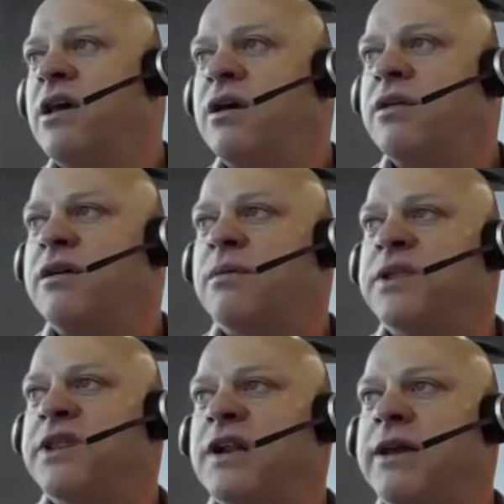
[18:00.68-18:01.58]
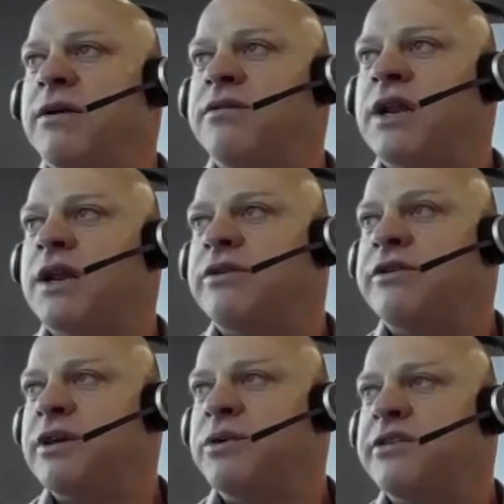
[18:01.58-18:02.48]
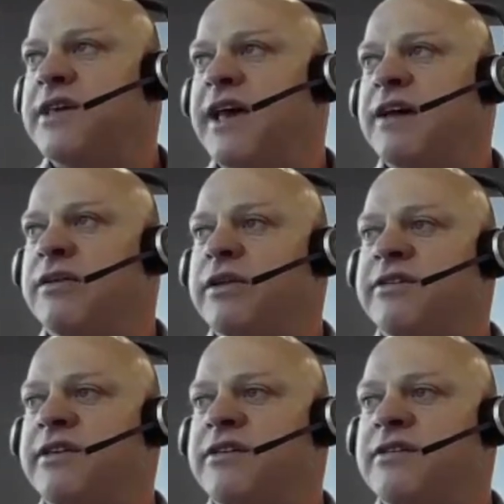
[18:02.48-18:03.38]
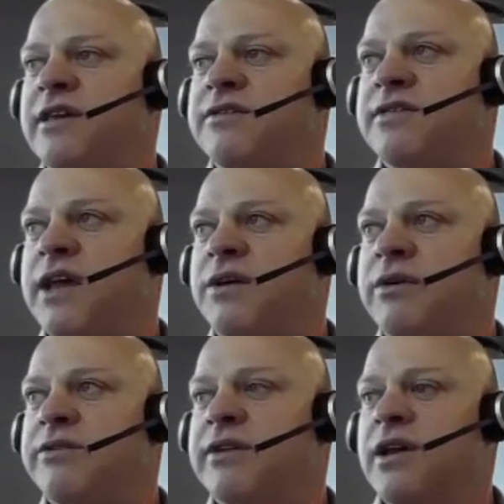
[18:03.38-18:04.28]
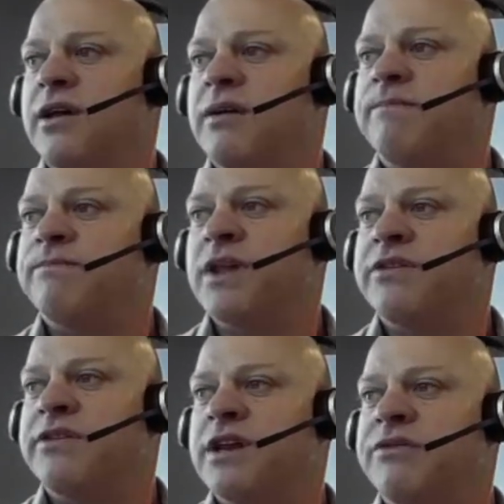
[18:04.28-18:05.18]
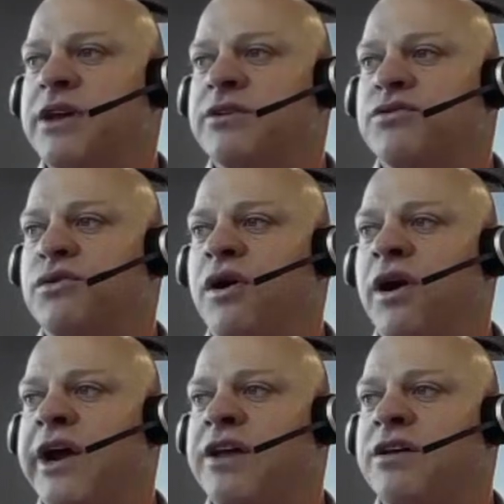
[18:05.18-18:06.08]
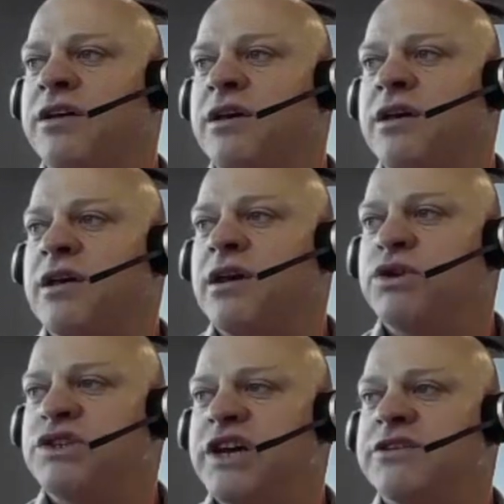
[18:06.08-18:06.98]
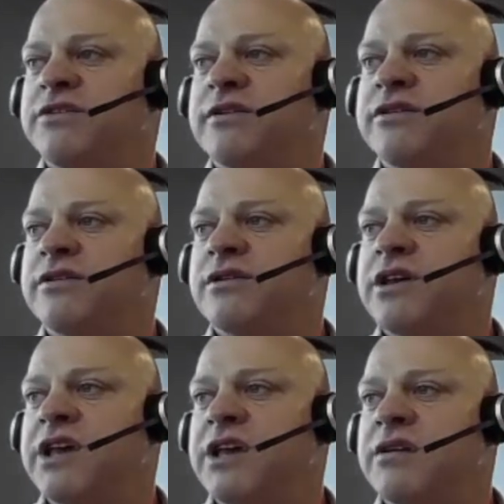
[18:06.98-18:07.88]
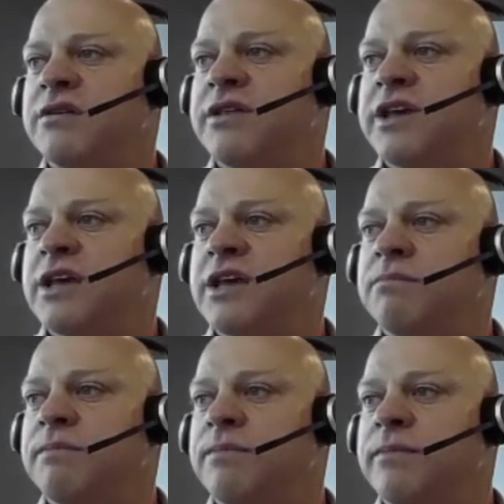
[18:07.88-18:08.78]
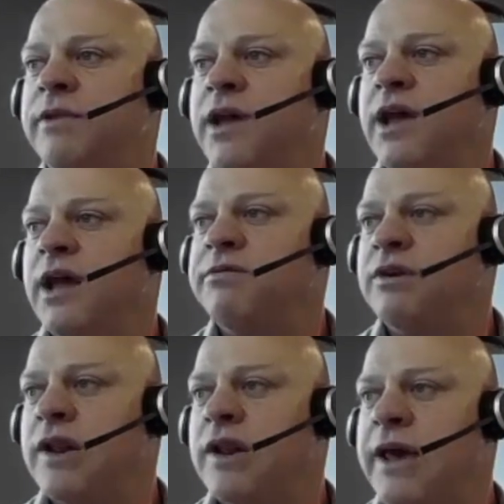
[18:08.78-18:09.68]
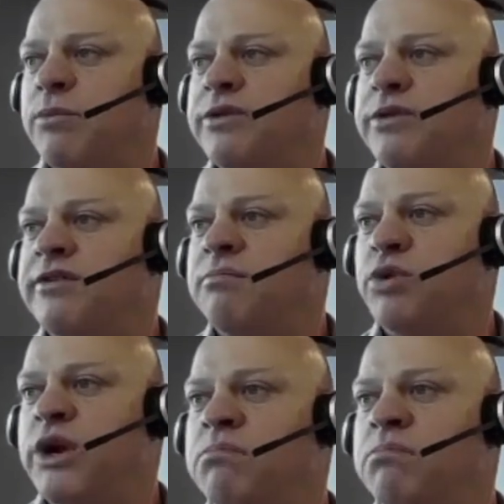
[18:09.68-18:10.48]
I mean, the clearest thing we see out of this is there is a significant drying projected in the sort of late winter, spring